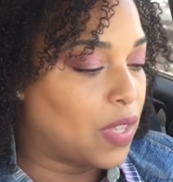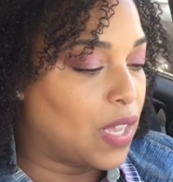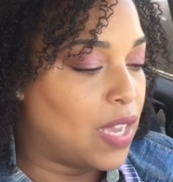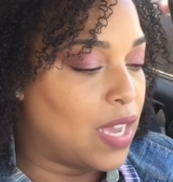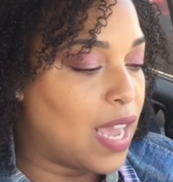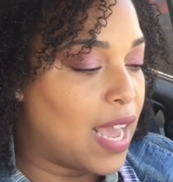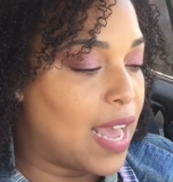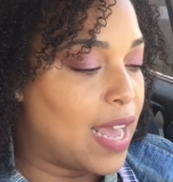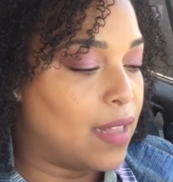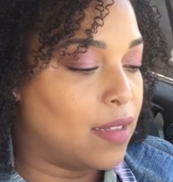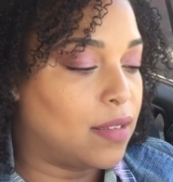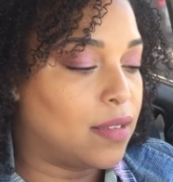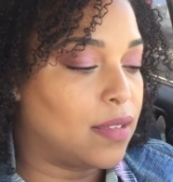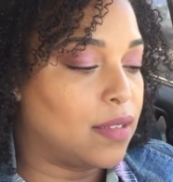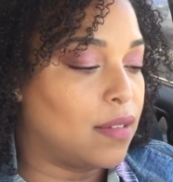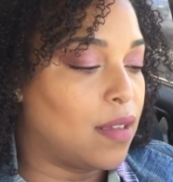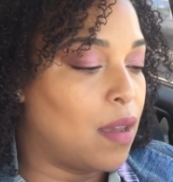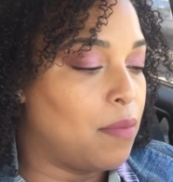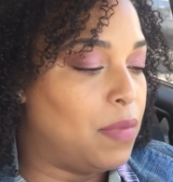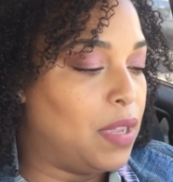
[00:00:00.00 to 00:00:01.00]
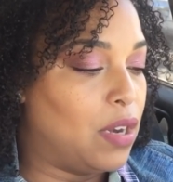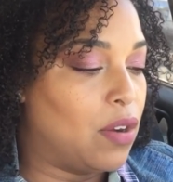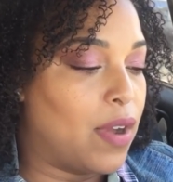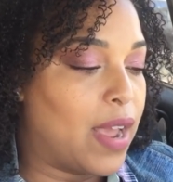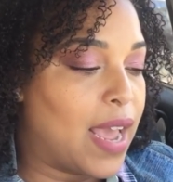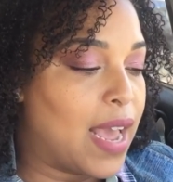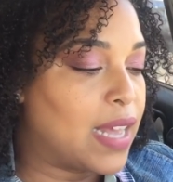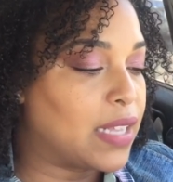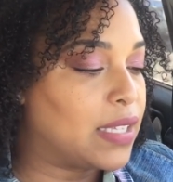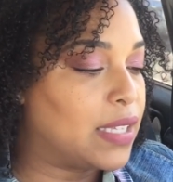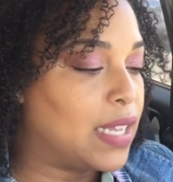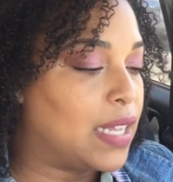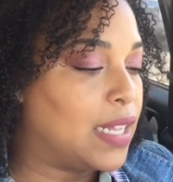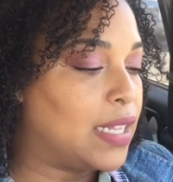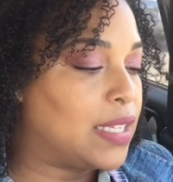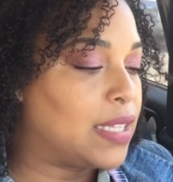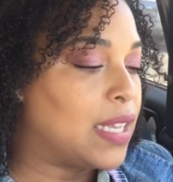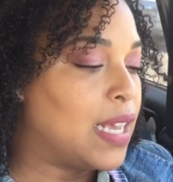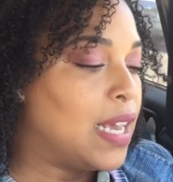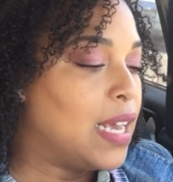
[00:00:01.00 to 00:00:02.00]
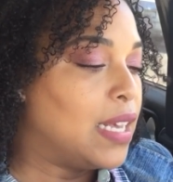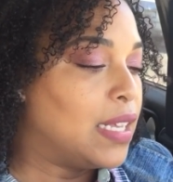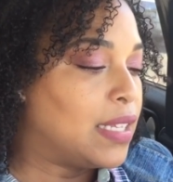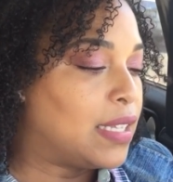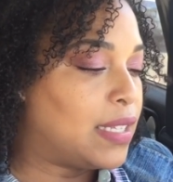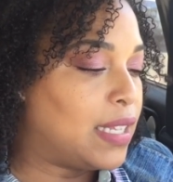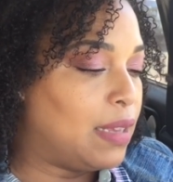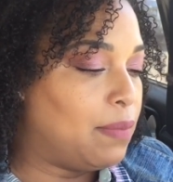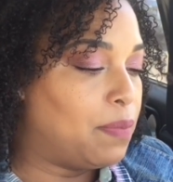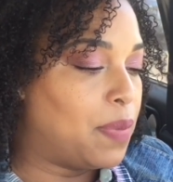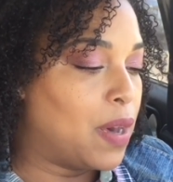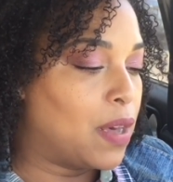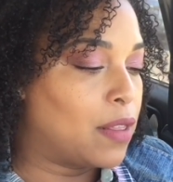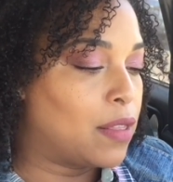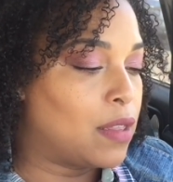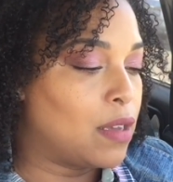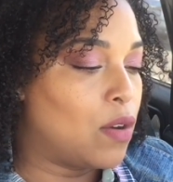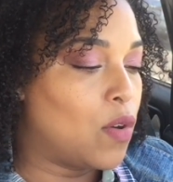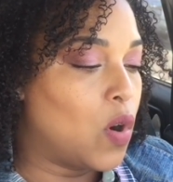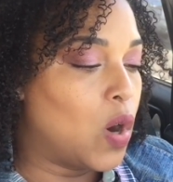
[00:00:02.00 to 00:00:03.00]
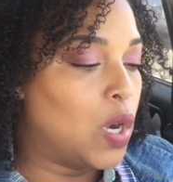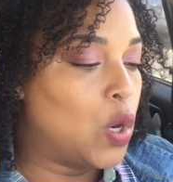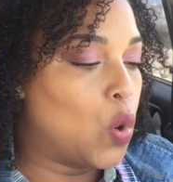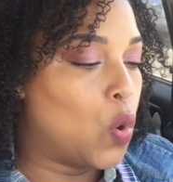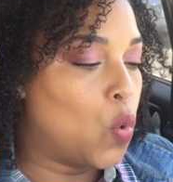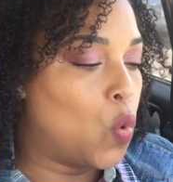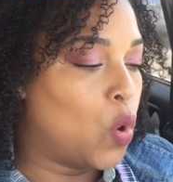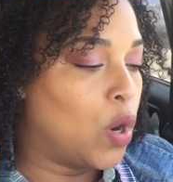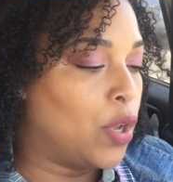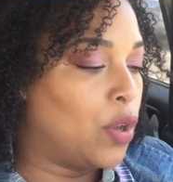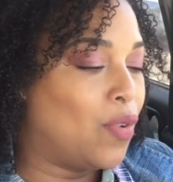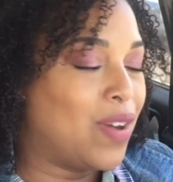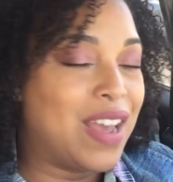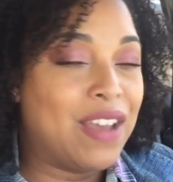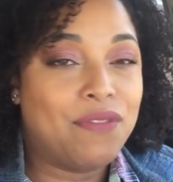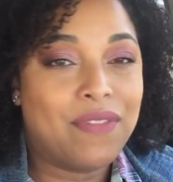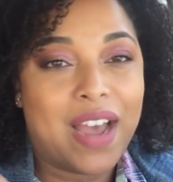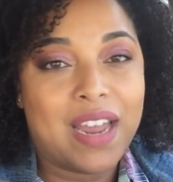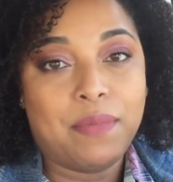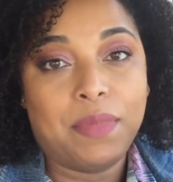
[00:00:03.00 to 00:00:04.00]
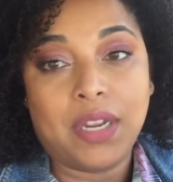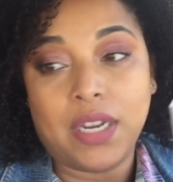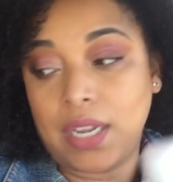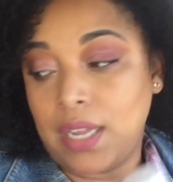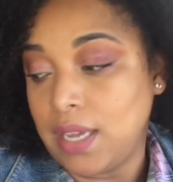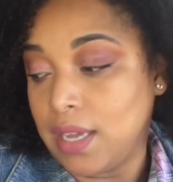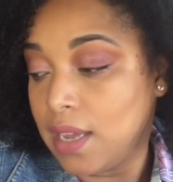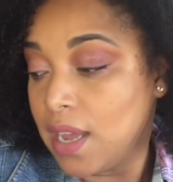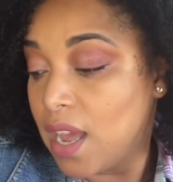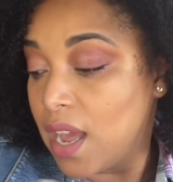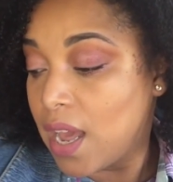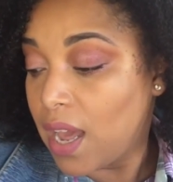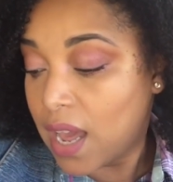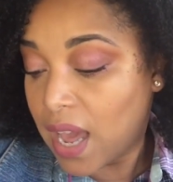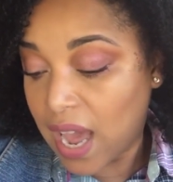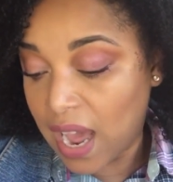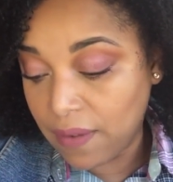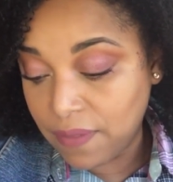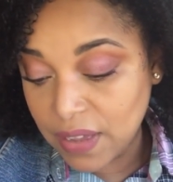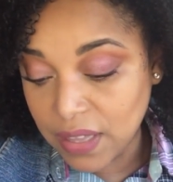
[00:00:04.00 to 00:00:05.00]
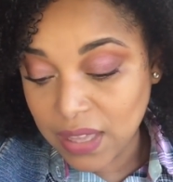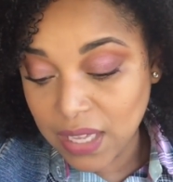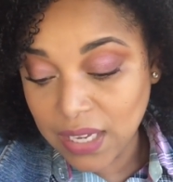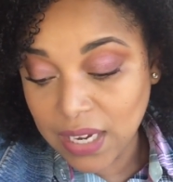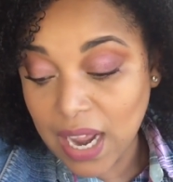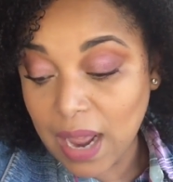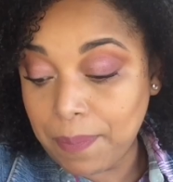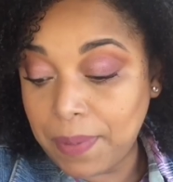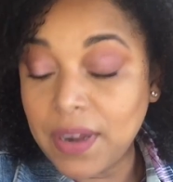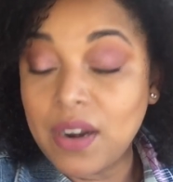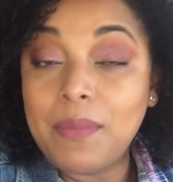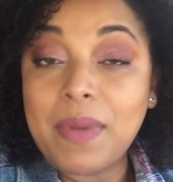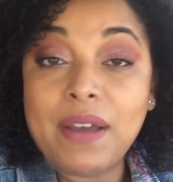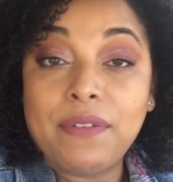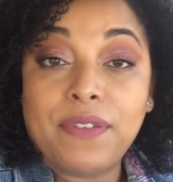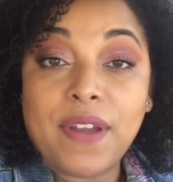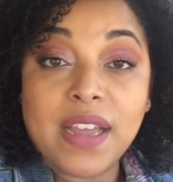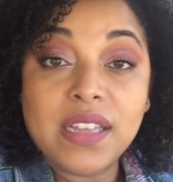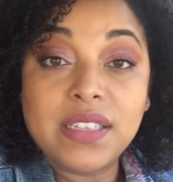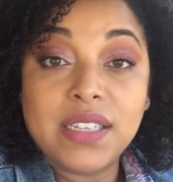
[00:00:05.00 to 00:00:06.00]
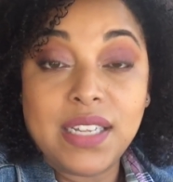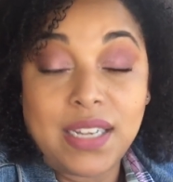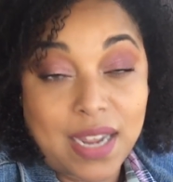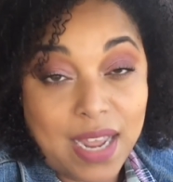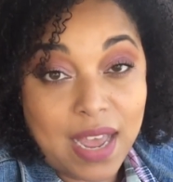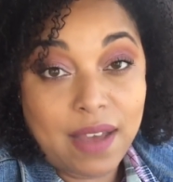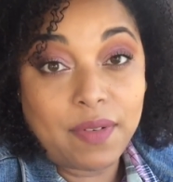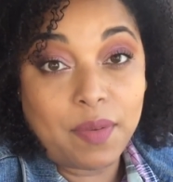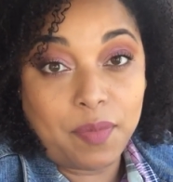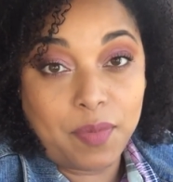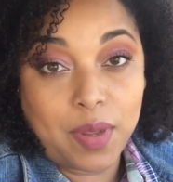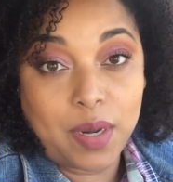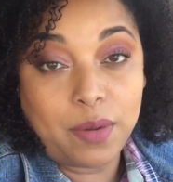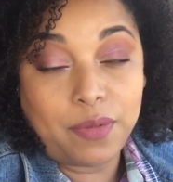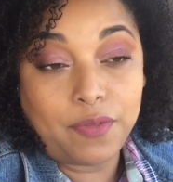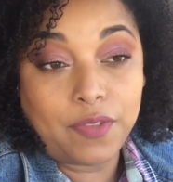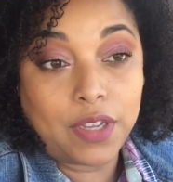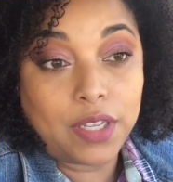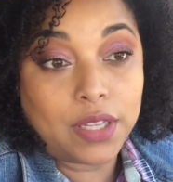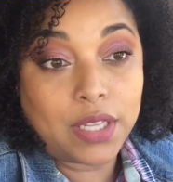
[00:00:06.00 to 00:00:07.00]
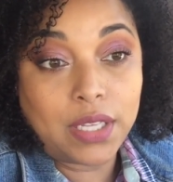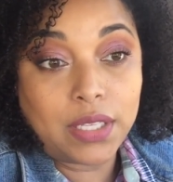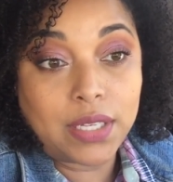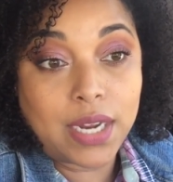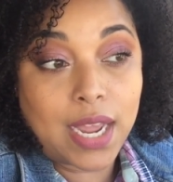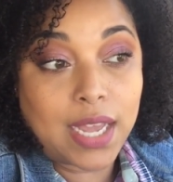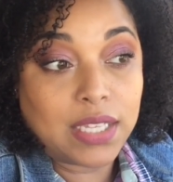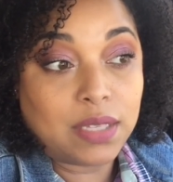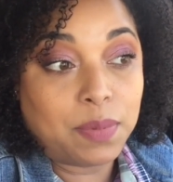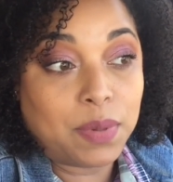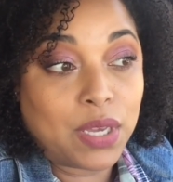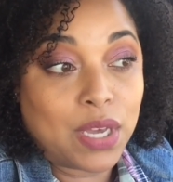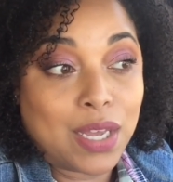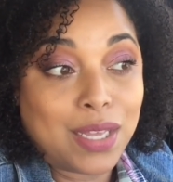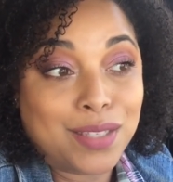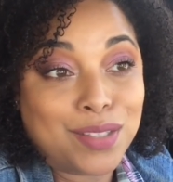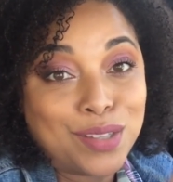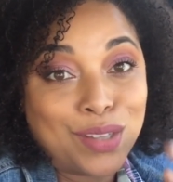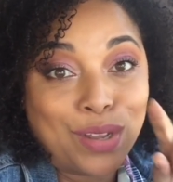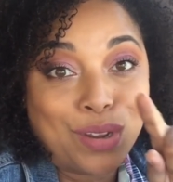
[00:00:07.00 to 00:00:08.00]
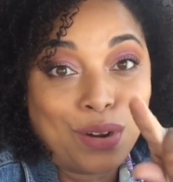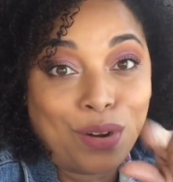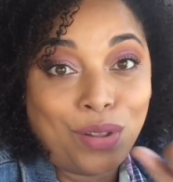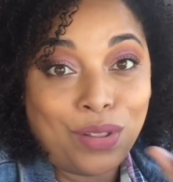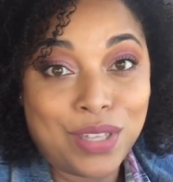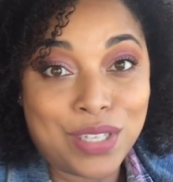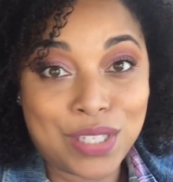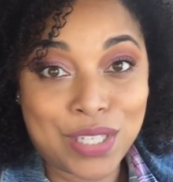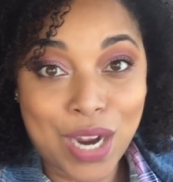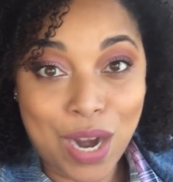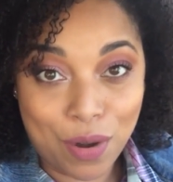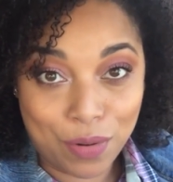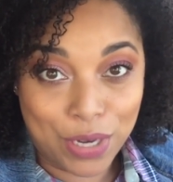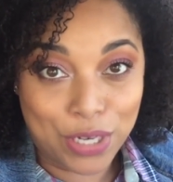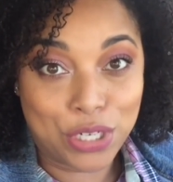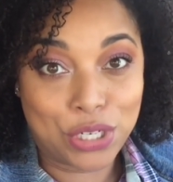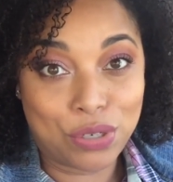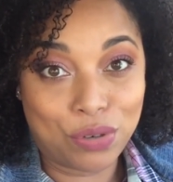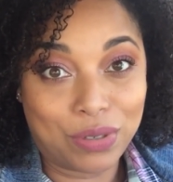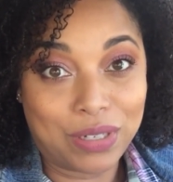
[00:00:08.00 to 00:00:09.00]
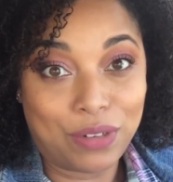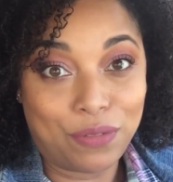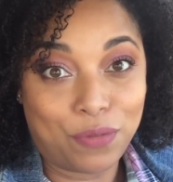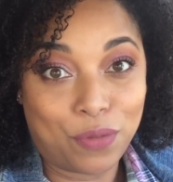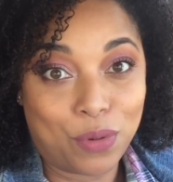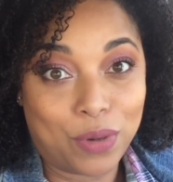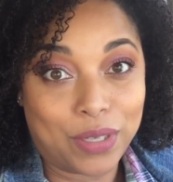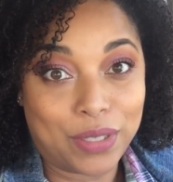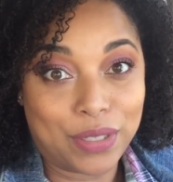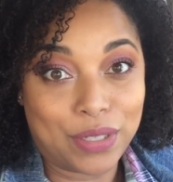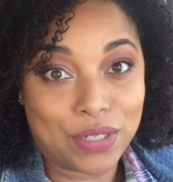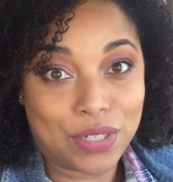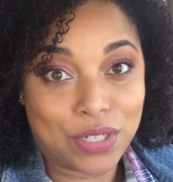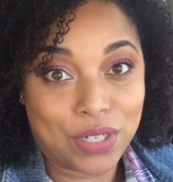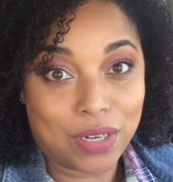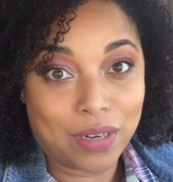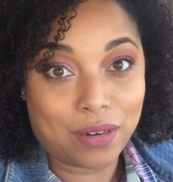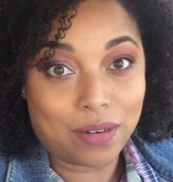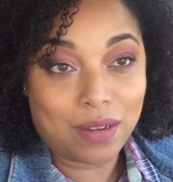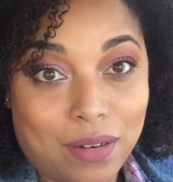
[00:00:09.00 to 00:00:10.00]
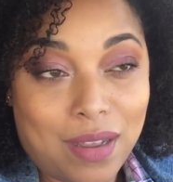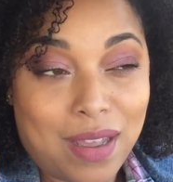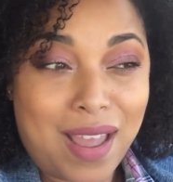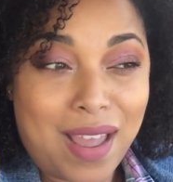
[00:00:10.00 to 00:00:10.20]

It has amino acids, sea buckthorn oil, and vitamin E. Everything that I put on my face need to have a benefit these days, because the girl is turning shorty forty this year.